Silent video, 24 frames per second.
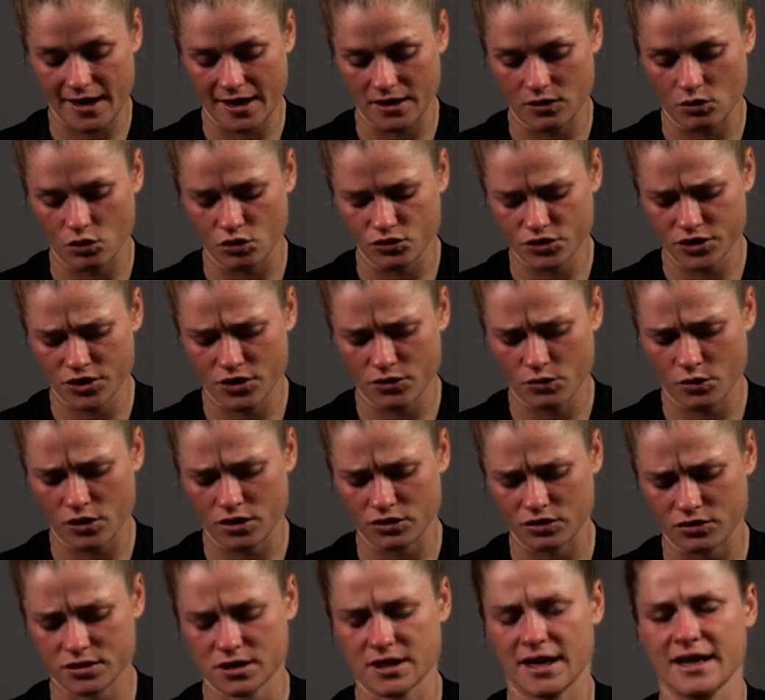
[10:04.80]
and also
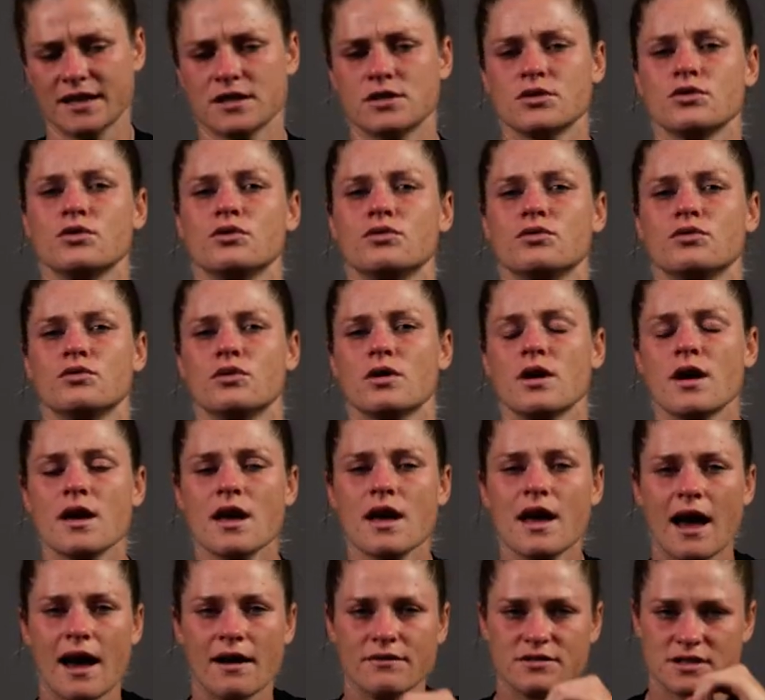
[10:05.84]
what it looks like to
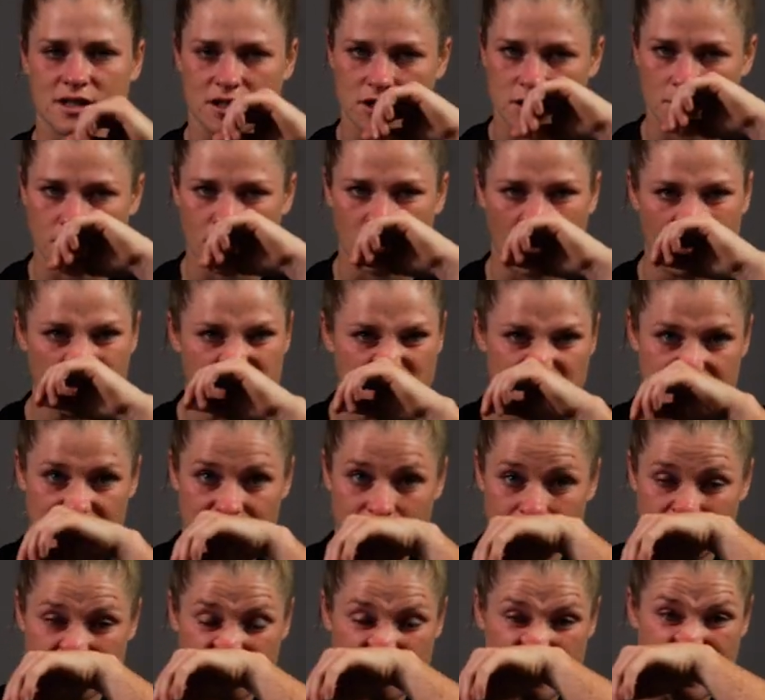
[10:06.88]
have such a
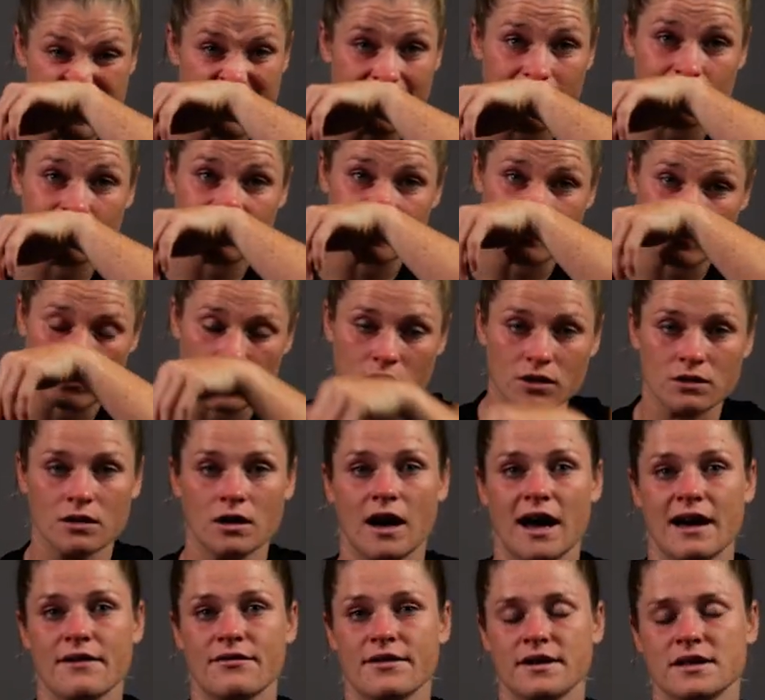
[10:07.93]
positive outlook on
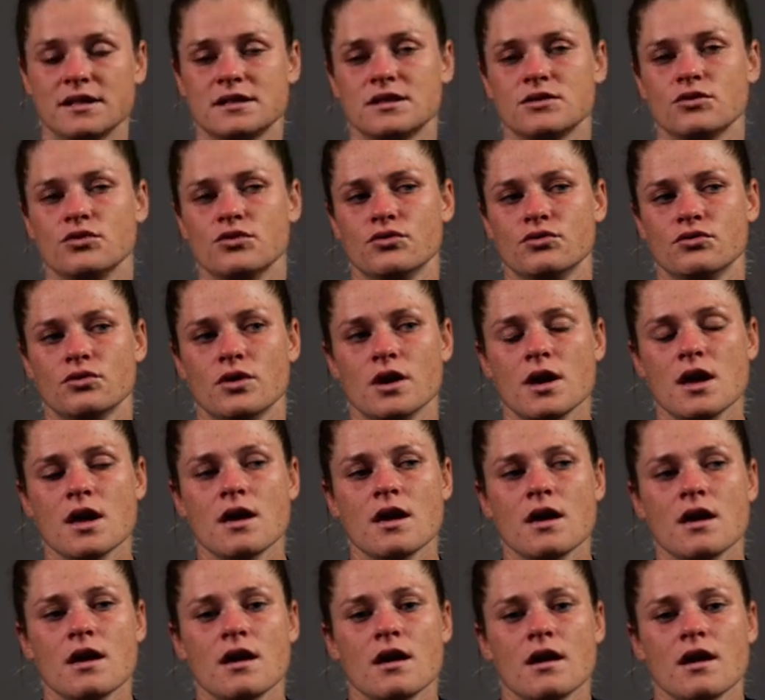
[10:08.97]
life and to
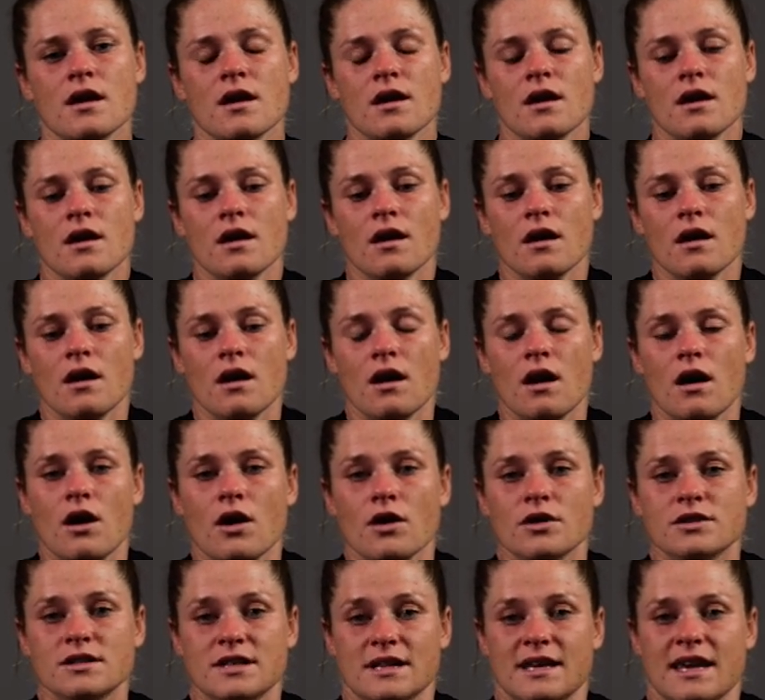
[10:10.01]

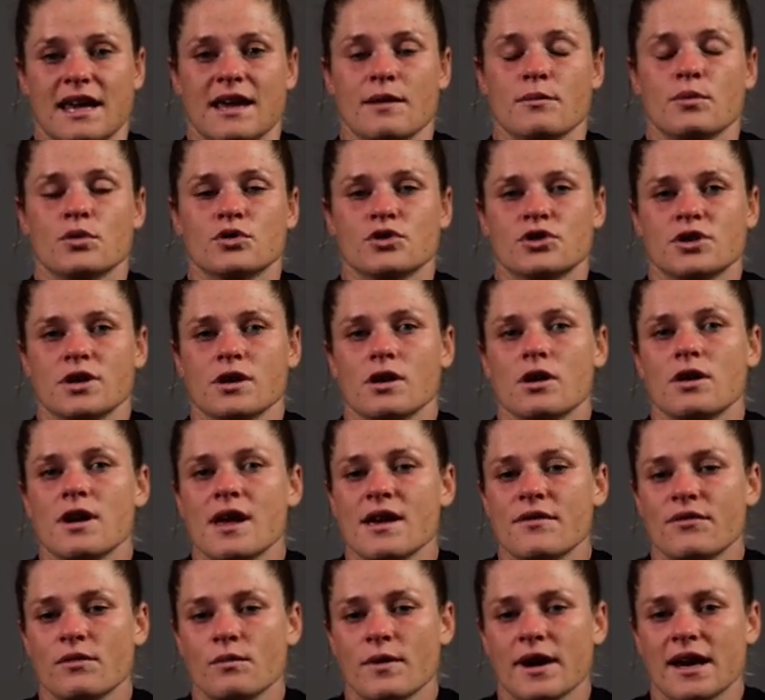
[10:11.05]
to keep pushing on
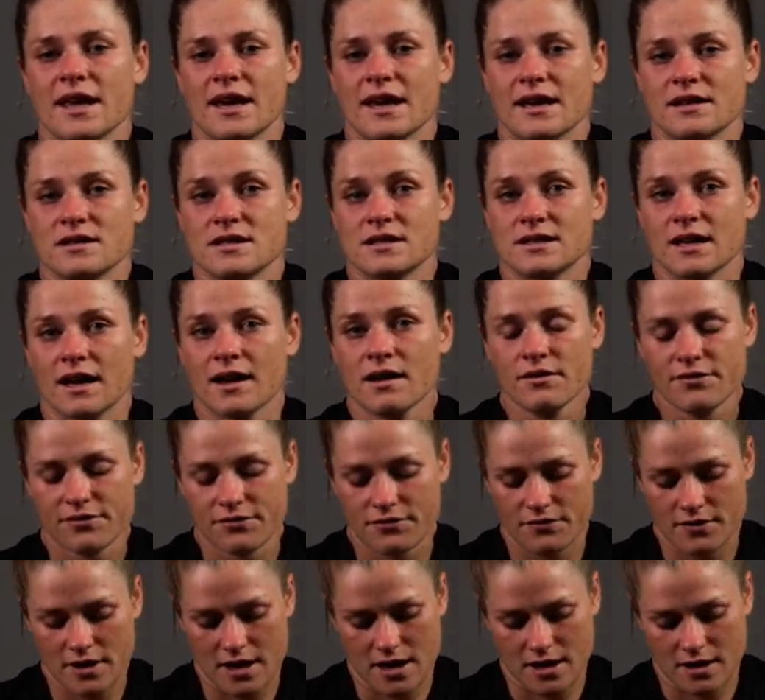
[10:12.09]
even when it gets
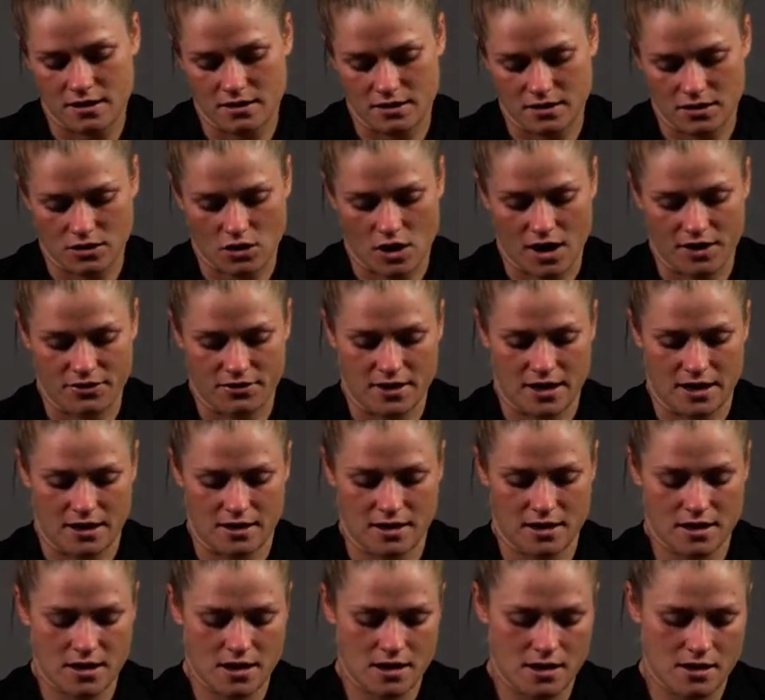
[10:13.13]
tough. And I
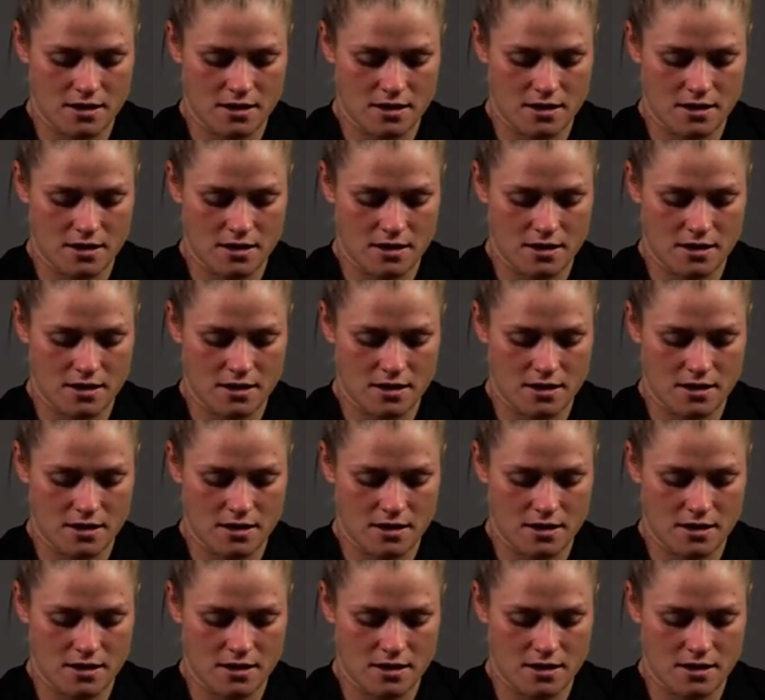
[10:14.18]
think